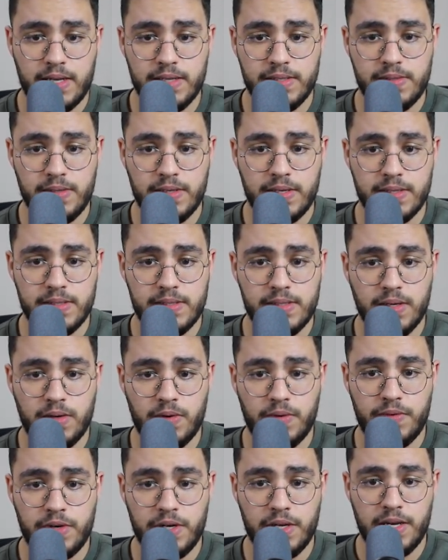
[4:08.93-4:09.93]
As you can see
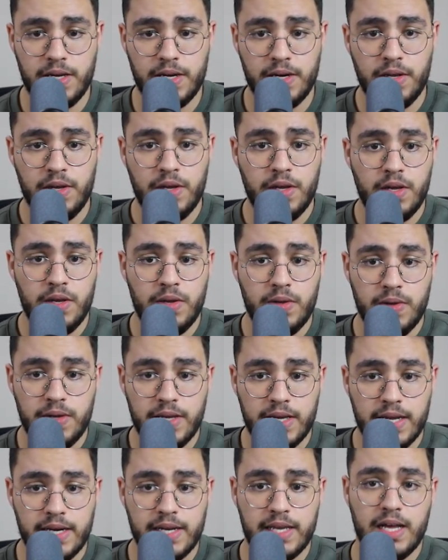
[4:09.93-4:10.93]
over here, you
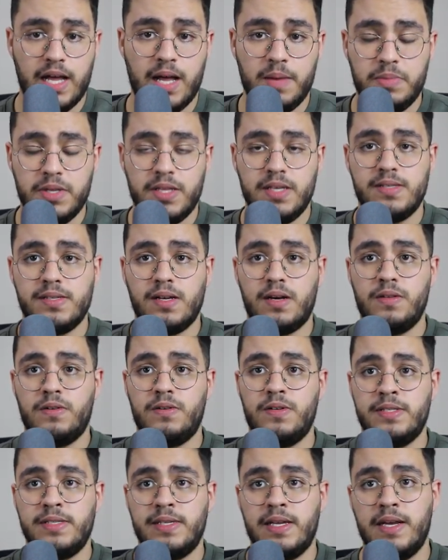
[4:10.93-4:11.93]
can copy this
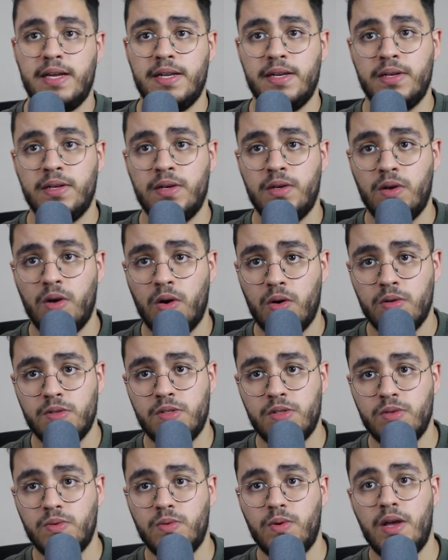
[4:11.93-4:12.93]
address and go
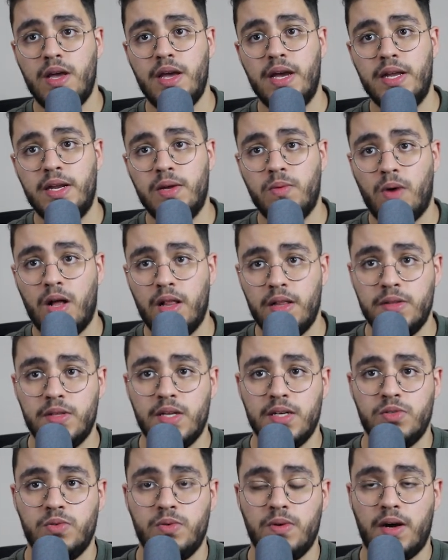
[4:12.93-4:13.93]
to any wallet
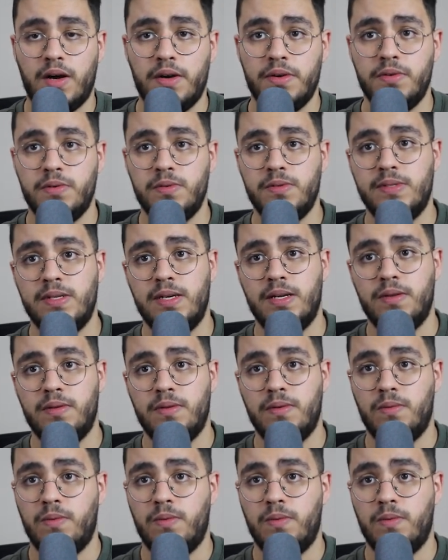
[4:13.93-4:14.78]
that you are using,